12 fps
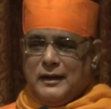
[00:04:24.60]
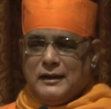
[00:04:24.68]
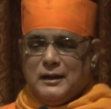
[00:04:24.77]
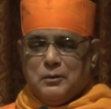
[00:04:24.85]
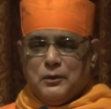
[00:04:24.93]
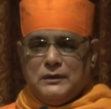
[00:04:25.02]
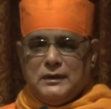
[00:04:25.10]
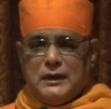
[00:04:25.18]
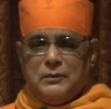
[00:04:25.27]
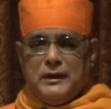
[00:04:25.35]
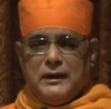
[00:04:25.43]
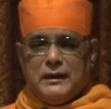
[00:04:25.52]
The
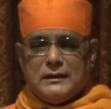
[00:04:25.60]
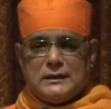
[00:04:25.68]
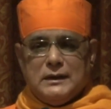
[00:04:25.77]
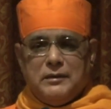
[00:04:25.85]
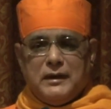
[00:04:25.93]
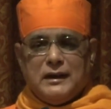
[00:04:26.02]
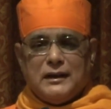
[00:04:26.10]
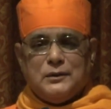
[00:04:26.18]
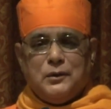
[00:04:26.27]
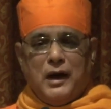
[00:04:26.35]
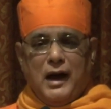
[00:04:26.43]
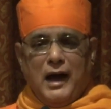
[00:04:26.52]
Buddha, when he discovered there is
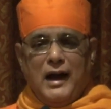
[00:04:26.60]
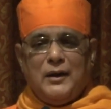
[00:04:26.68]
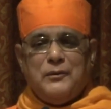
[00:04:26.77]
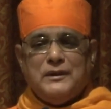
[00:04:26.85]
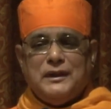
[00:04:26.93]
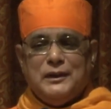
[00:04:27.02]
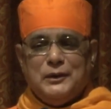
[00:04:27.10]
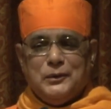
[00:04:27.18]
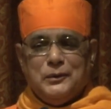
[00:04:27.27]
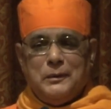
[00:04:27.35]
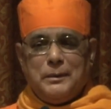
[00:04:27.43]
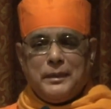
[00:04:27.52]
no I within
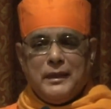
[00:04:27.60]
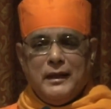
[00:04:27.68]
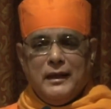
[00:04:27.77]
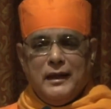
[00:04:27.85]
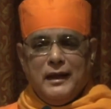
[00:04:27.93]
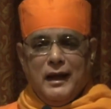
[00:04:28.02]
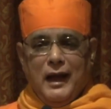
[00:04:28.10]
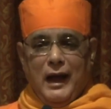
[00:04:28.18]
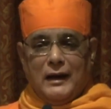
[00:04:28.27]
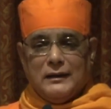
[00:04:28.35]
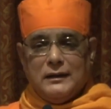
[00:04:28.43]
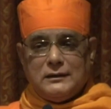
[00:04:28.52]
you,
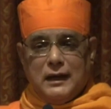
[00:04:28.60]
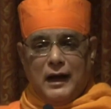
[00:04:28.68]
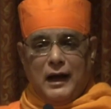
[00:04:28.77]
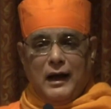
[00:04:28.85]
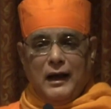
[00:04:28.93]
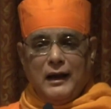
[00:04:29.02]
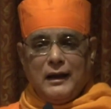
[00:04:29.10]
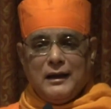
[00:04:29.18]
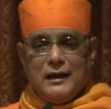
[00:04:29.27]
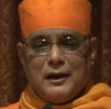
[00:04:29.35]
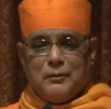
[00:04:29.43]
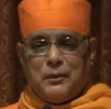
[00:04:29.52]
and this I,
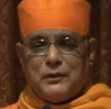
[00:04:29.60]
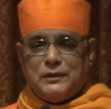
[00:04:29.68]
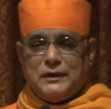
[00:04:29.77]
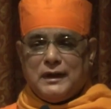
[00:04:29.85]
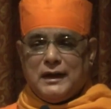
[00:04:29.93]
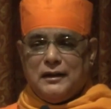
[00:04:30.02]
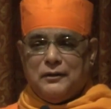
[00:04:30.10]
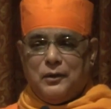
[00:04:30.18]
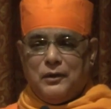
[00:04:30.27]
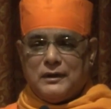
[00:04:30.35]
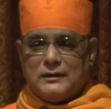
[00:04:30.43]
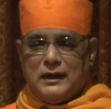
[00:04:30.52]
repository of
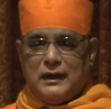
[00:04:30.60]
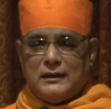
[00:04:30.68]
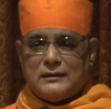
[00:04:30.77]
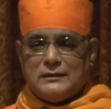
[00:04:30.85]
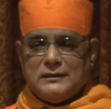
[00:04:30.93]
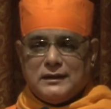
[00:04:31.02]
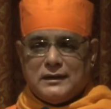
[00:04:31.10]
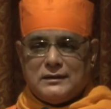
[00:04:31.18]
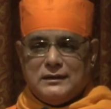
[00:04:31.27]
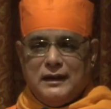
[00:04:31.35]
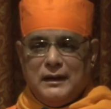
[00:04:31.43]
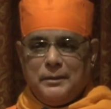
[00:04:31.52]
all desires,
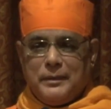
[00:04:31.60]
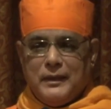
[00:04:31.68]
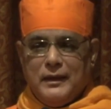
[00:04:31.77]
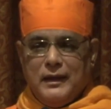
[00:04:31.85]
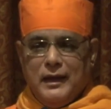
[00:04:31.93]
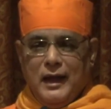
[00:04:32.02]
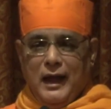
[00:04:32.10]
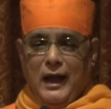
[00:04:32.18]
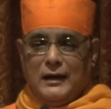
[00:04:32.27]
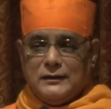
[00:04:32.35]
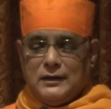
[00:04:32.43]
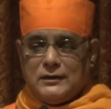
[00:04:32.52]
Trishna,
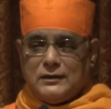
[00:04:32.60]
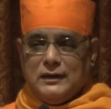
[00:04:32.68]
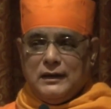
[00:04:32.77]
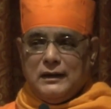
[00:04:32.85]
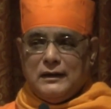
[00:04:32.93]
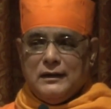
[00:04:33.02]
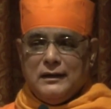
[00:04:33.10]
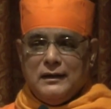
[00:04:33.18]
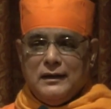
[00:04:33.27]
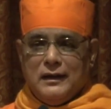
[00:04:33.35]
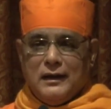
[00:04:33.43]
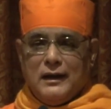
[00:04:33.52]
and Trishna
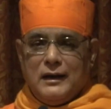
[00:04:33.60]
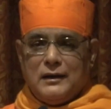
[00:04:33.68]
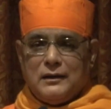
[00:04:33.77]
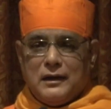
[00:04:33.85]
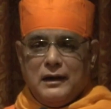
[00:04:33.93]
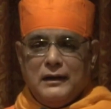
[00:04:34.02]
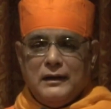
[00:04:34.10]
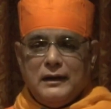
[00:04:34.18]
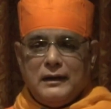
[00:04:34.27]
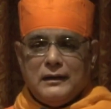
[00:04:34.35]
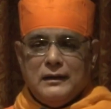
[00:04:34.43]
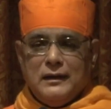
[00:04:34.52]
leading to
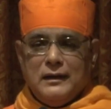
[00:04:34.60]
clinging,